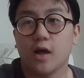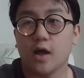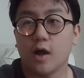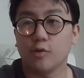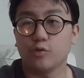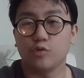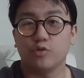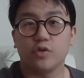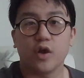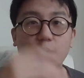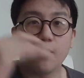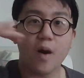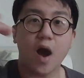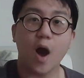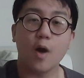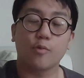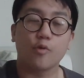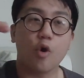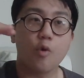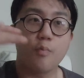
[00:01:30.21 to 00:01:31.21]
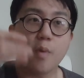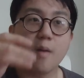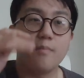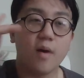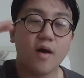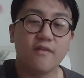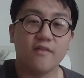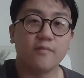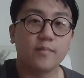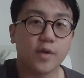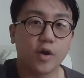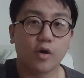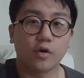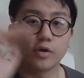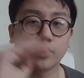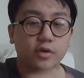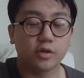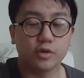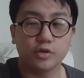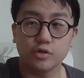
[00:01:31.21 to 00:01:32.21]
I'll do. I'll go above and beyond
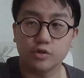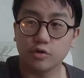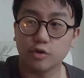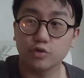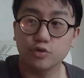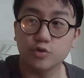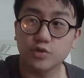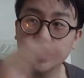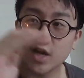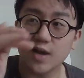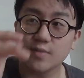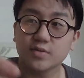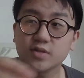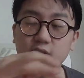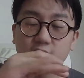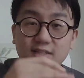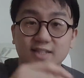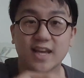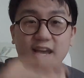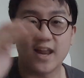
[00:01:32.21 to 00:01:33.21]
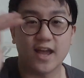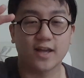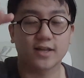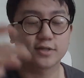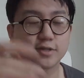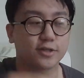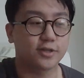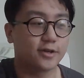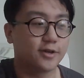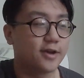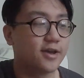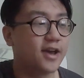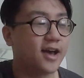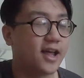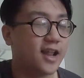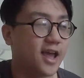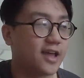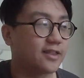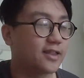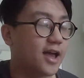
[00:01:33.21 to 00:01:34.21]
not two times, 10x.
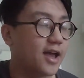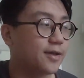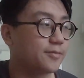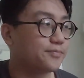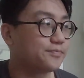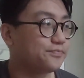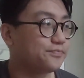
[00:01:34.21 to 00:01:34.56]
I like that.